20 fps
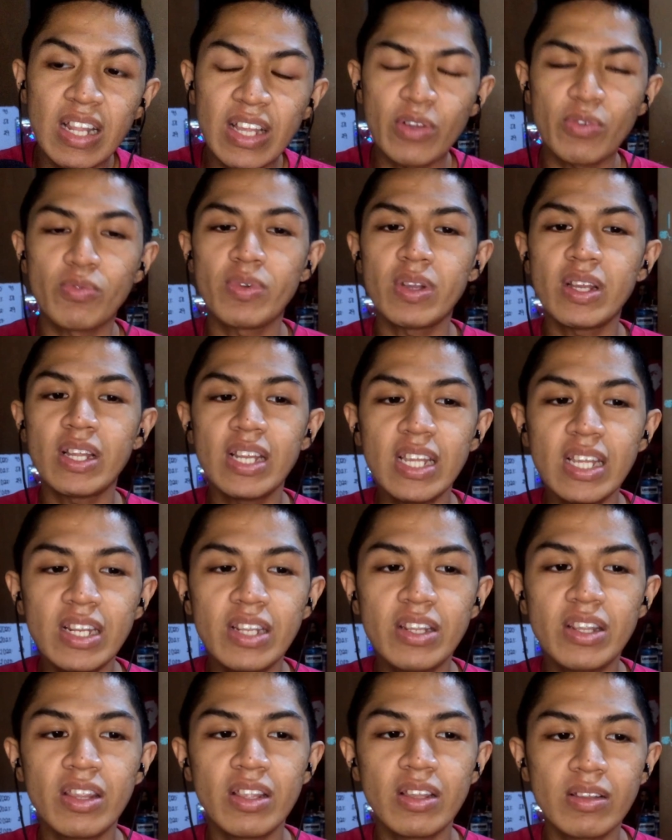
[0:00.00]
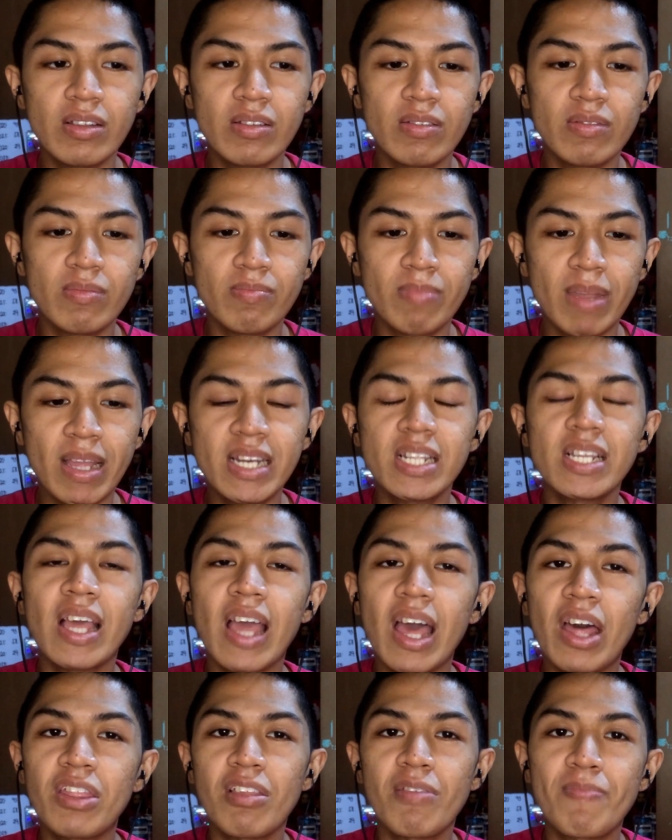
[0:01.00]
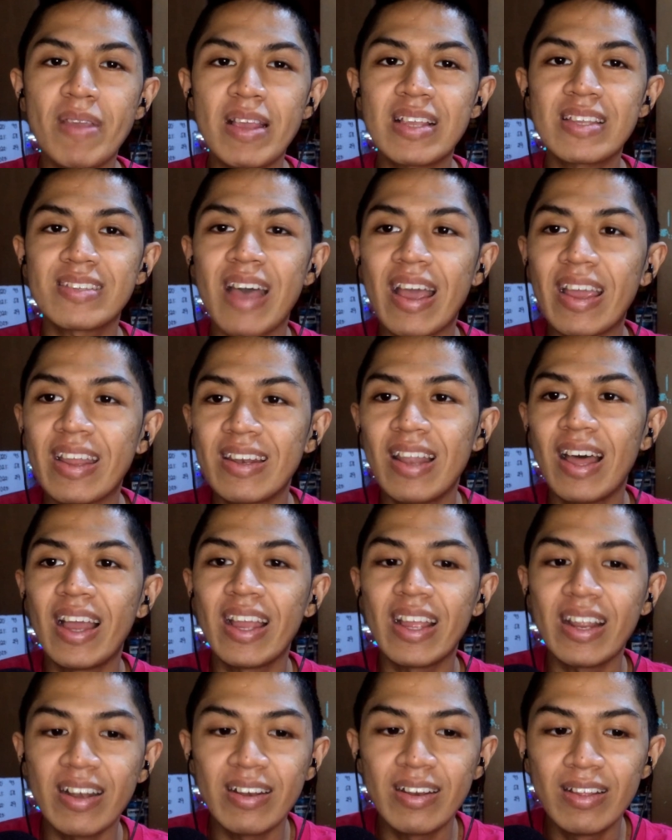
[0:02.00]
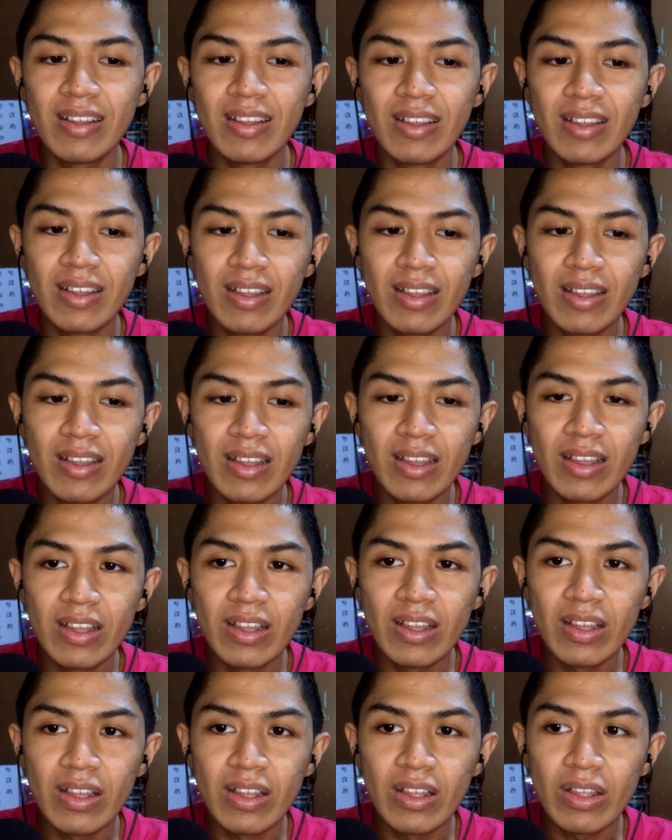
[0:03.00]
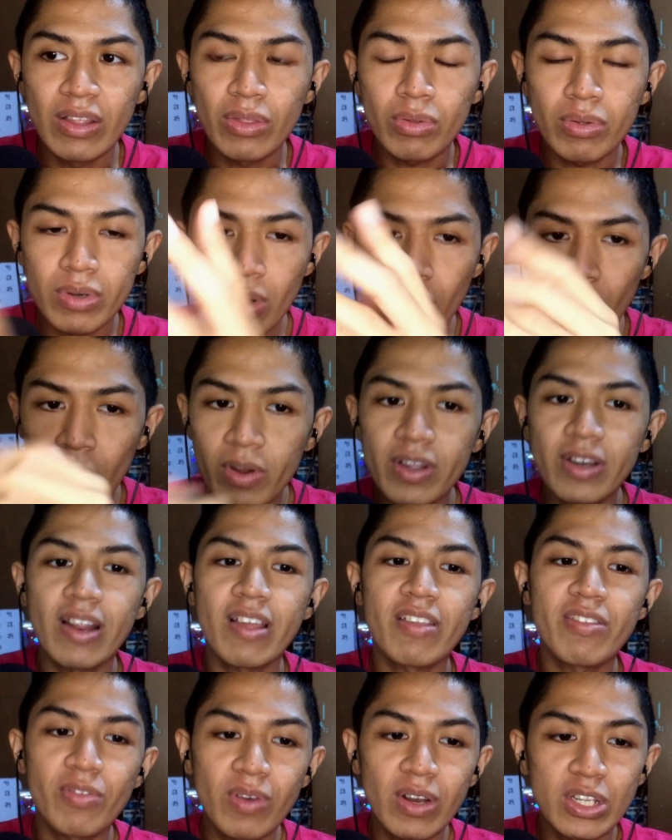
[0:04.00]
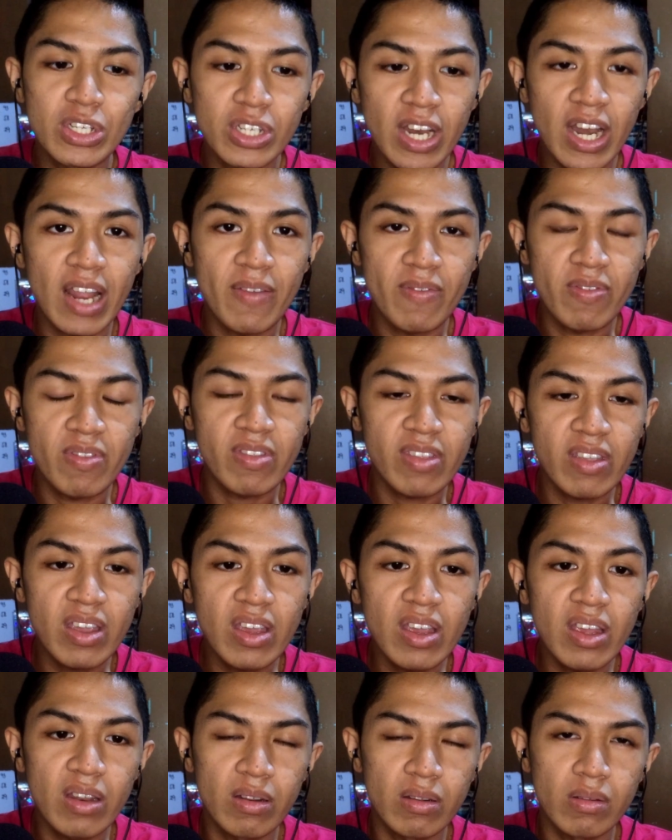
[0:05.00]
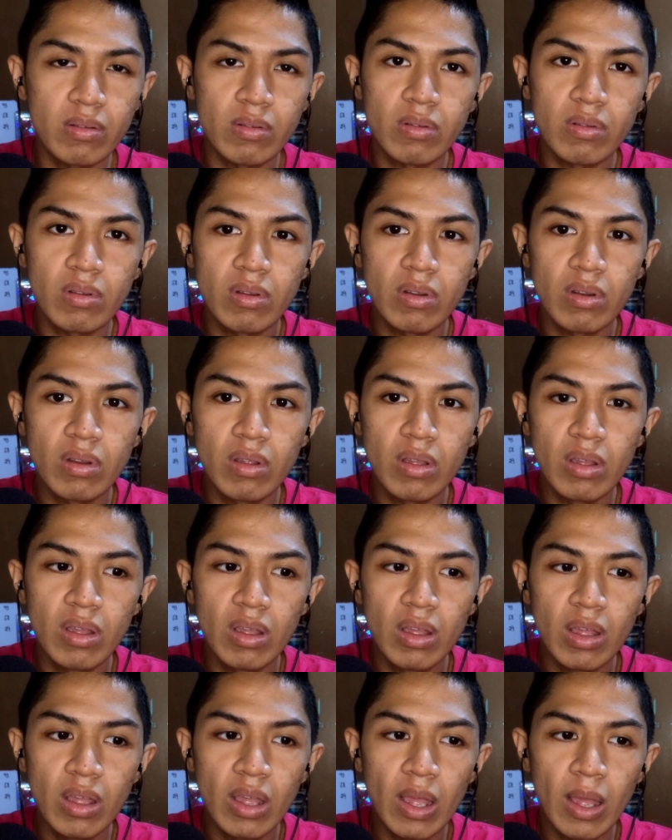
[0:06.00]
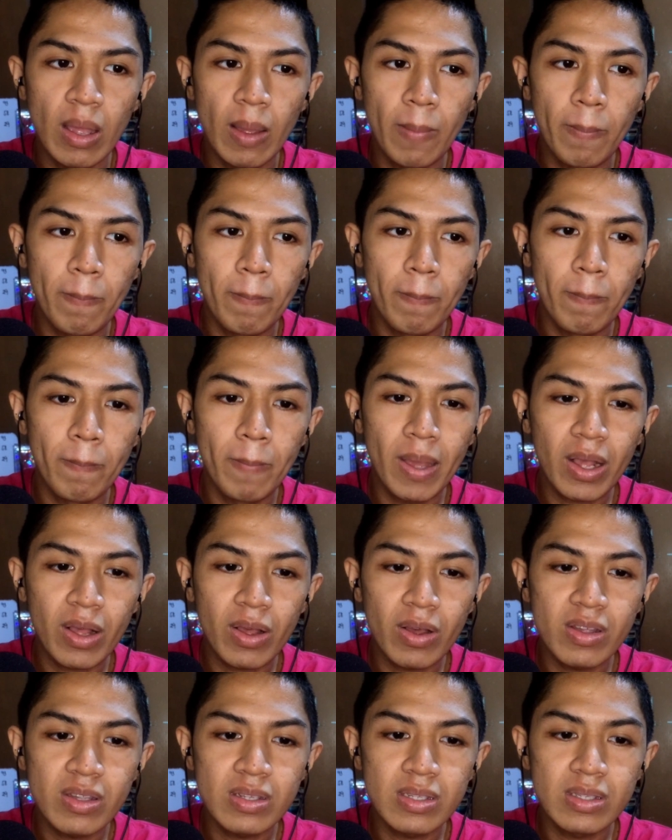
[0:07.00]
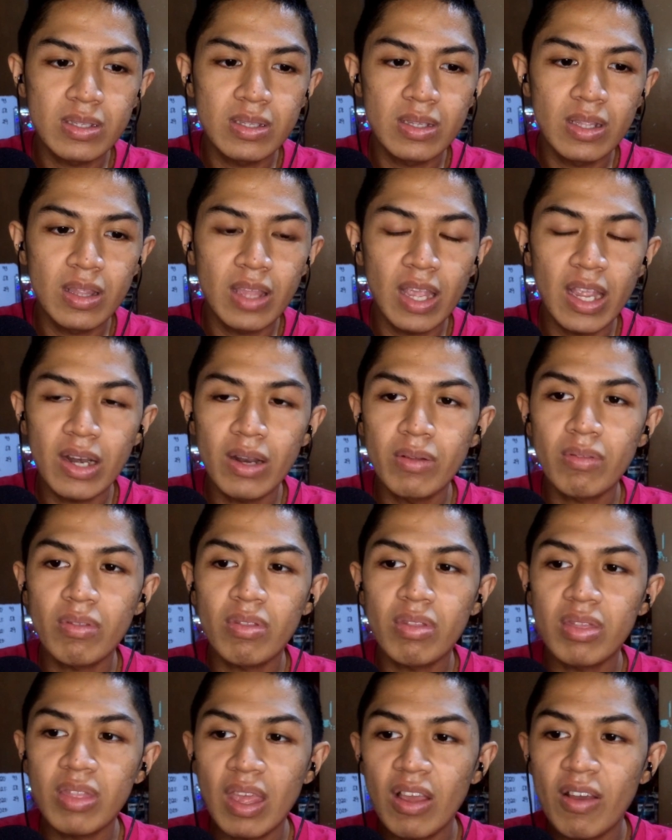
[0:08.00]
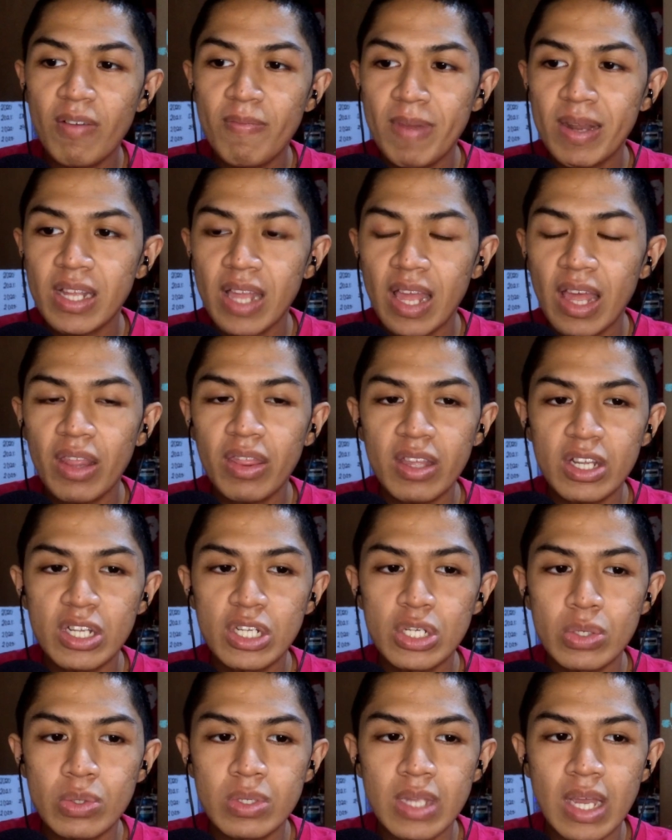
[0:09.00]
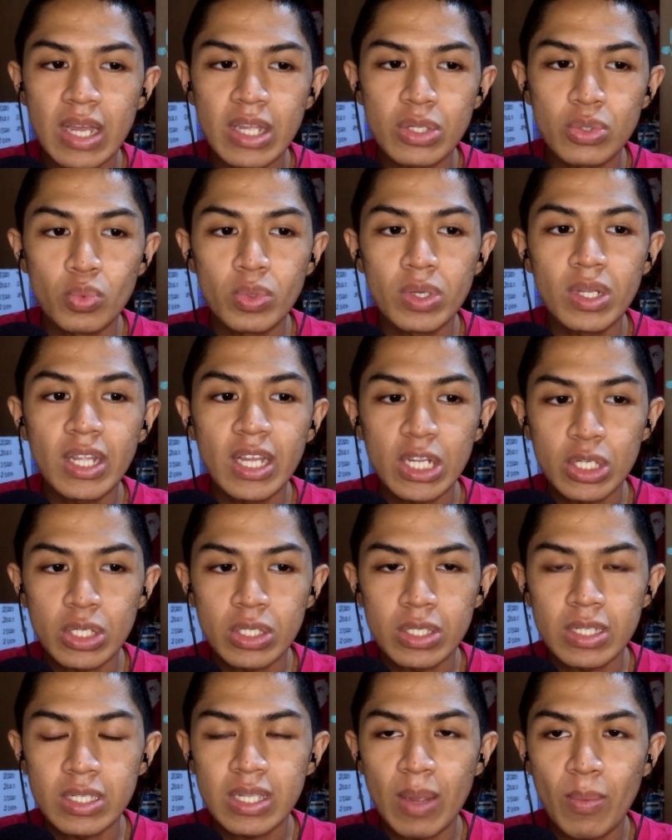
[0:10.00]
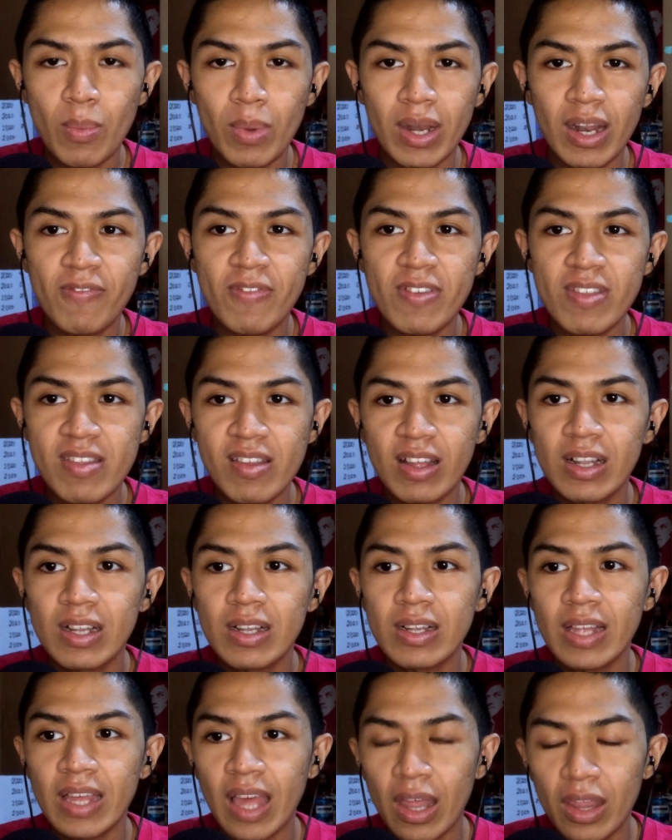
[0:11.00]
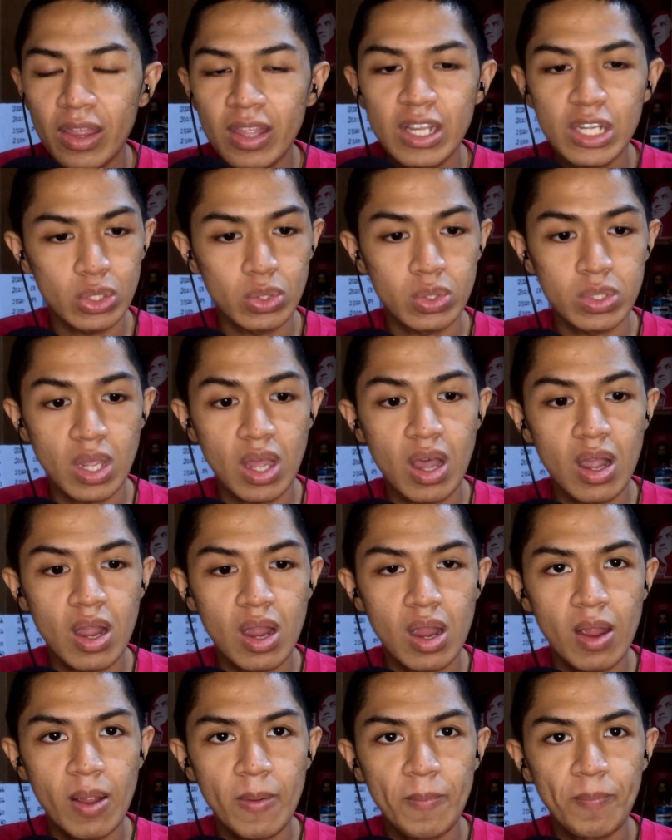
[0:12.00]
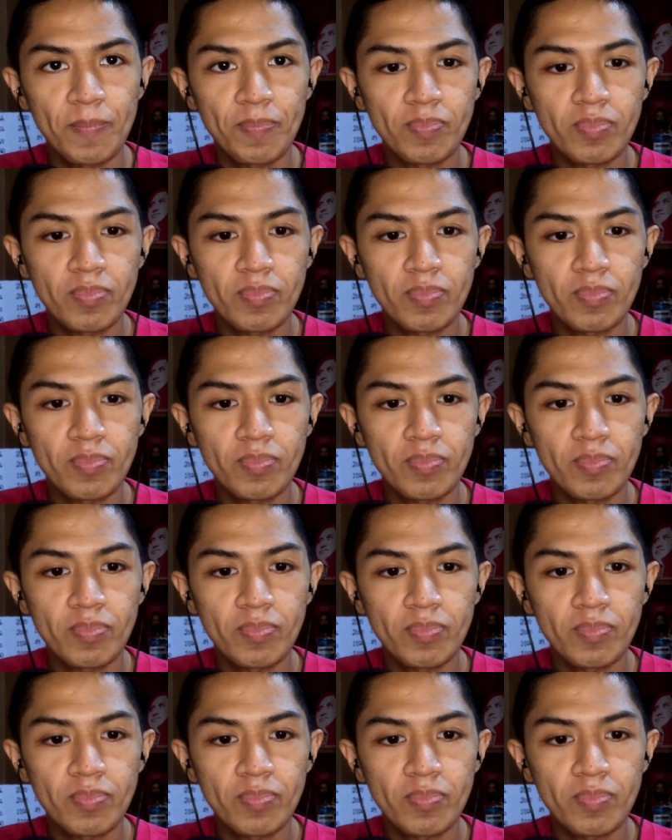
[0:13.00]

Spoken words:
Like, really, mental health is being sidelined through the organized religion that I've seen, because they don't think of mental health issues as real issues the same way that physical health issues are.